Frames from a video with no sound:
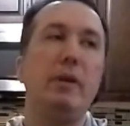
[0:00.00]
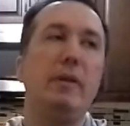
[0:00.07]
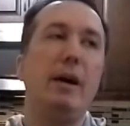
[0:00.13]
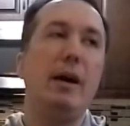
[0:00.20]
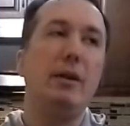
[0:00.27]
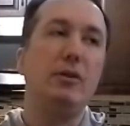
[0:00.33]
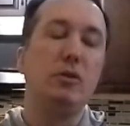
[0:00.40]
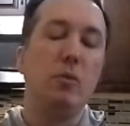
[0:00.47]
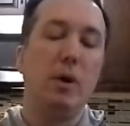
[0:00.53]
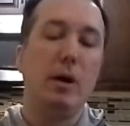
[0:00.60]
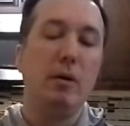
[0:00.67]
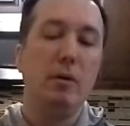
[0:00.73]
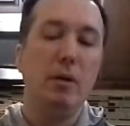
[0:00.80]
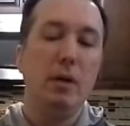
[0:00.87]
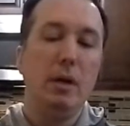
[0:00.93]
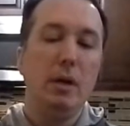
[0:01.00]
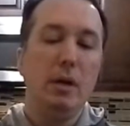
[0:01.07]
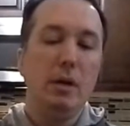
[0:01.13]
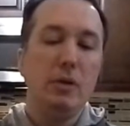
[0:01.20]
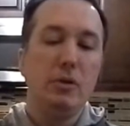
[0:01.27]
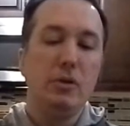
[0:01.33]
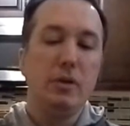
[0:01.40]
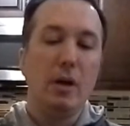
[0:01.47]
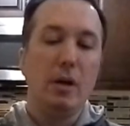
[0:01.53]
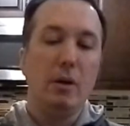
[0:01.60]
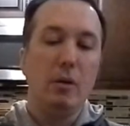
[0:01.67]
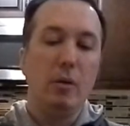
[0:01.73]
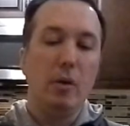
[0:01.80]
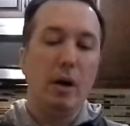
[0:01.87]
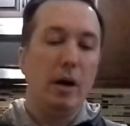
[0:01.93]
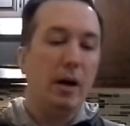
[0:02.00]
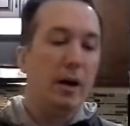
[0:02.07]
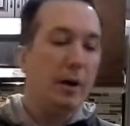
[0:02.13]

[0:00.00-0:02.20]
to that as well. So